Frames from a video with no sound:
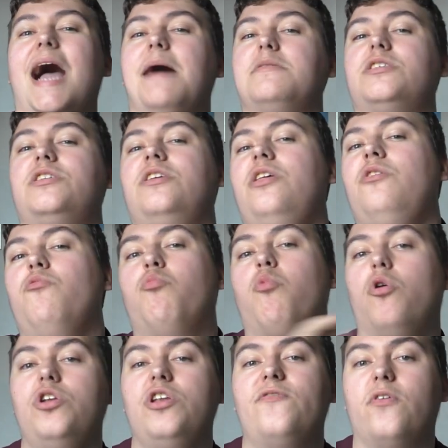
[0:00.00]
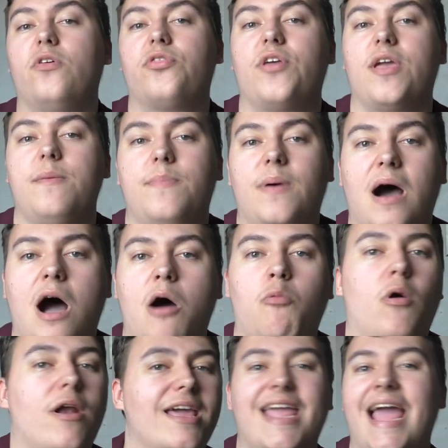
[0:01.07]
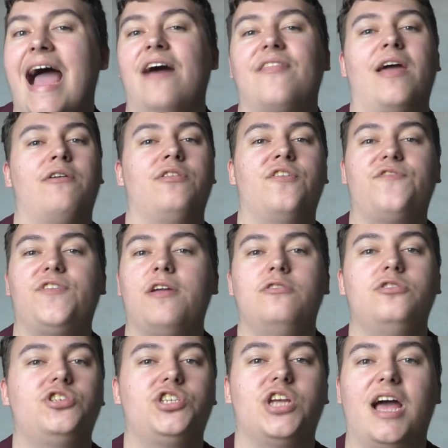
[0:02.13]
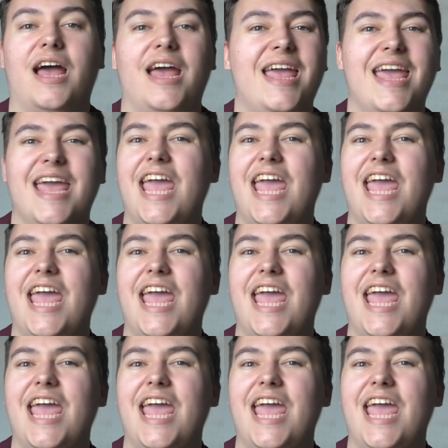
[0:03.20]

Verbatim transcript: Absolutely wonderful theme park. Want to get out there in the future.